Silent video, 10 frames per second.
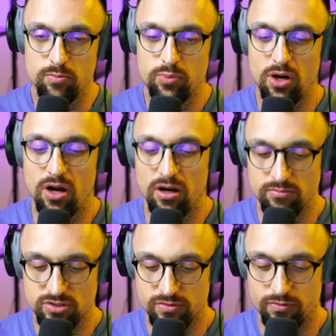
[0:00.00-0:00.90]

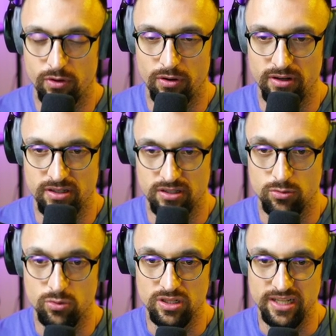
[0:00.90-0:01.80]
prompts for
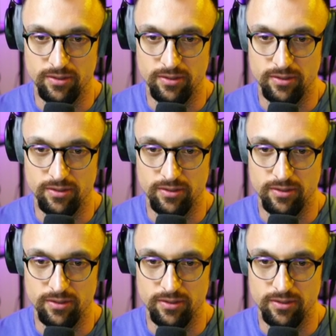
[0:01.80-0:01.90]
Google